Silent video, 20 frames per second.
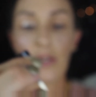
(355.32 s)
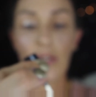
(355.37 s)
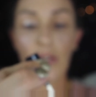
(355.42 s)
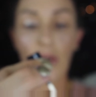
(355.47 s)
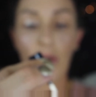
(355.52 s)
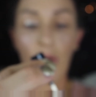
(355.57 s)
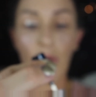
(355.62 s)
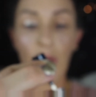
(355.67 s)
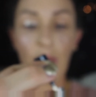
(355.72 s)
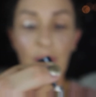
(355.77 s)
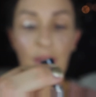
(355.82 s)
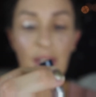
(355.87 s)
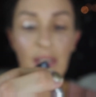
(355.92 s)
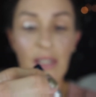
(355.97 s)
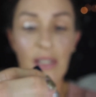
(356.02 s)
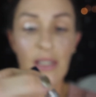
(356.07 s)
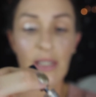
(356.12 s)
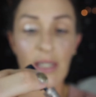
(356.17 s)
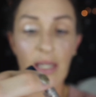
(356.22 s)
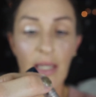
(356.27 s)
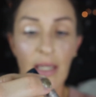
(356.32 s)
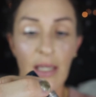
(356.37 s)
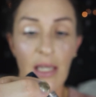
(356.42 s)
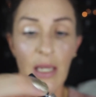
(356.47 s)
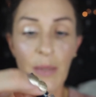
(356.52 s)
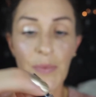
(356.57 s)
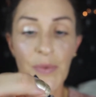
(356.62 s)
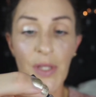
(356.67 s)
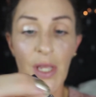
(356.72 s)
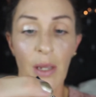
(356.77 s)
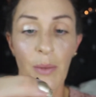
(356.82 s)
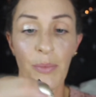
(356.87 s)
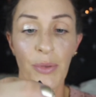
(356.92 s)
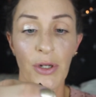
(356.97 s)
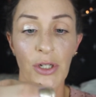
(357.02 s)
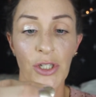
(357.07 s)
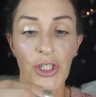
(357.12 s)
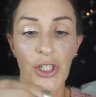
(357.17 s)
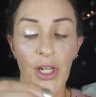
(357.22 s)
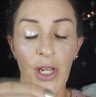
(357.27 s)
So the stick keeps like
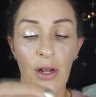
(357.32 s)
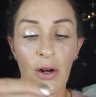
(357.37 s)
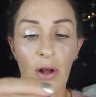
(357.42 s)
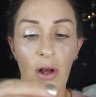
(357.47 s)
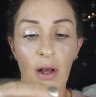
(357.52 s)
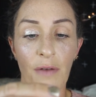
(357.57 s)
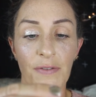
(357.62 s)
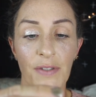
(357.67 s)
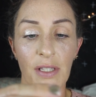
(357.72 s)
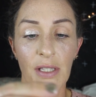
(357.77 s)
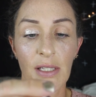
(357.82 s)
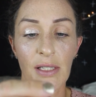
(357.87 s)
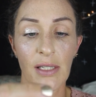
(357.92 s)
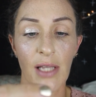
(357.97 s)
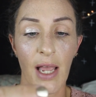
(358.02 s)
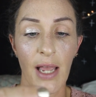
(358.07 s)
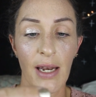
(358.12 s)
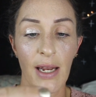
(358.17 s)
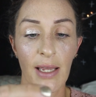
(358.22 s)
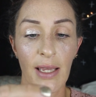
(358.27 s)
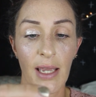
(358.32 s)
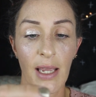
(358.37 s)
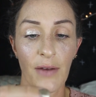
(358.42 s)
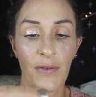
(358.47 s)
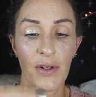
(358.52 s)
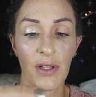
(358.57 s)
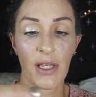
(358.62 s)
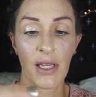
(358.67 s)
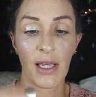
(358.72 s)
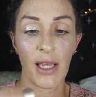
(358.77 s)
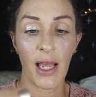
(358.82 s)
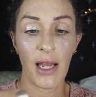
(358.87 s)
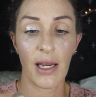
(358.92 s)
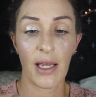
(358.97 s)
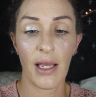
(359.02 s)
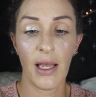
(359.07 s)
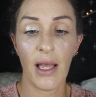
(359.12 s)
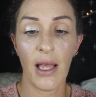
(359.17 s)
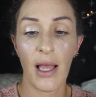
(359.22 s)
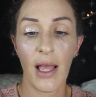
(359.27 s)
pushing it off to the side. I can't really get
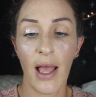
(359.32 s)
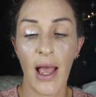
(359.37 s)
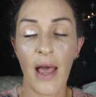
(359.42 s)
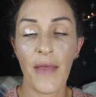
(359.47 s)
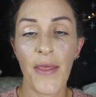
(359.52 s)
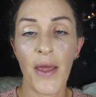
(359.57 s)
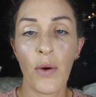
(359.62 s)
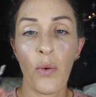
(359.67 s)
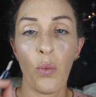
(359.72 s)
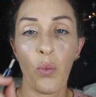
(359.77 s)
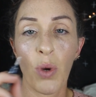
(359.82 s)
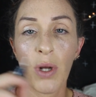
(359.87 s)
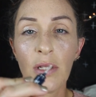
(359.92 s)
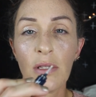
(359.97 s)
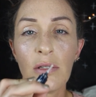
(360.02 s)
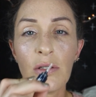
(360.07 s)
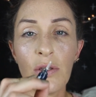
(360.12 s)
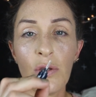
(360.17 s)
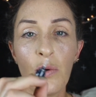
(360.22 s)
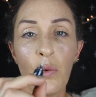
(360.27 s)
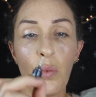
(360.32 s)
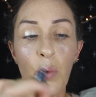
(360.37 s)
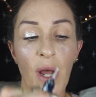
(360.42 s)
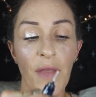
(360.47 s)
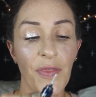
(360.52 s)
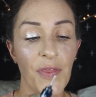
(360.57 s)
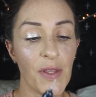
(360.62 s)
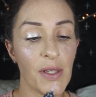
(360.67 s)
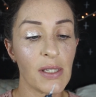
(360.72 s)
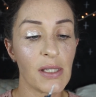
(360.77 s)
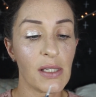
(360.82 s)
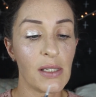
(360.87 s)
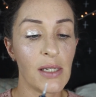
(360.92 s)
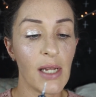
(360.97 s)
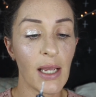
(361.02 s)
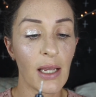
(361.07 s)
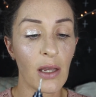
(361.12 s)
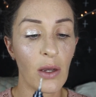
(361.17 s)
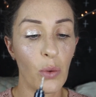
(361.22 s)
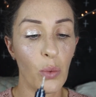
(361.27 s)
it. And then once you wet the
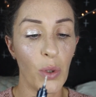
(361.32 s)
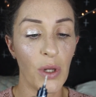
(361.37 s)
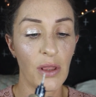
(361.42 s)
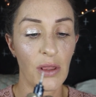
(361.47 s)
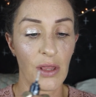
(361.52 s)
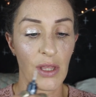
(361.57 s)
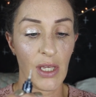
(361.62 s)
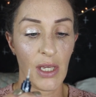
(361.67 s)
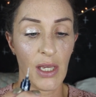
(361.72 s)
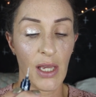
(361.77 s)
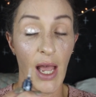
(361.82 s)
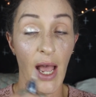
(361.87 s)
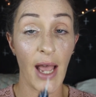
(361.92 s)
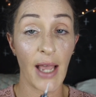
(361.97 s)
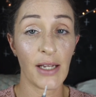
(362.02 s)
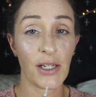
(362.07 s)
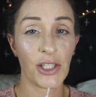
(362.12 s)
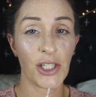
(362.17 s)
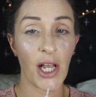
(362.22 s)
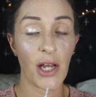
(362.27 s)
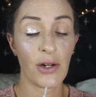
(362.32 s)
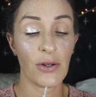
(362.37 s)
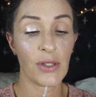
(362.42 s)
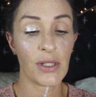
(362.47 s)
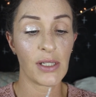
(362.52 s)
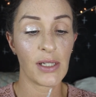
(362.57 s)
stick with the eyeshadow